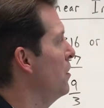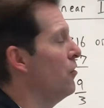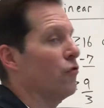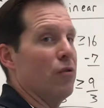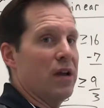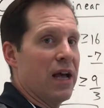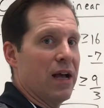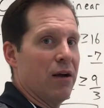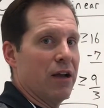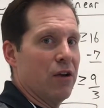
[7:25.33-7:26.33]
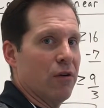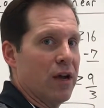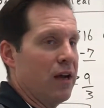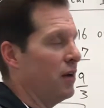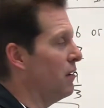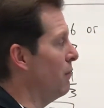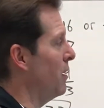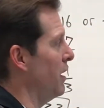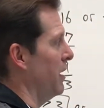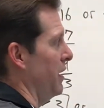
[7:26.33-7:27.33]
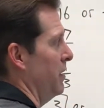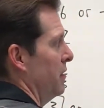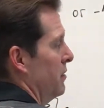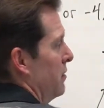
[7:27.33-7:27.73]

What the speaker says: So now I can go ahead and combine